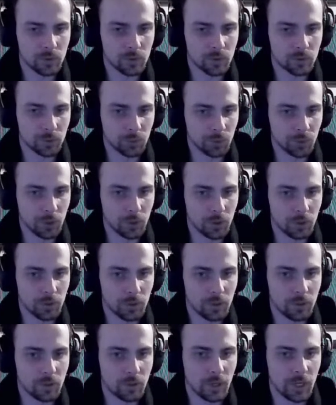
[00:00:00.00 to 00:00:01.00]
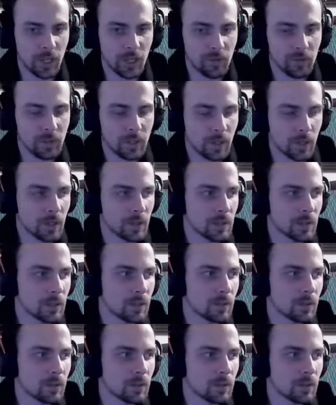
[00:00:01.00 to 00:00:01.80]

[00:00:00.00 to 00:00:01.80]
or your calling or life task.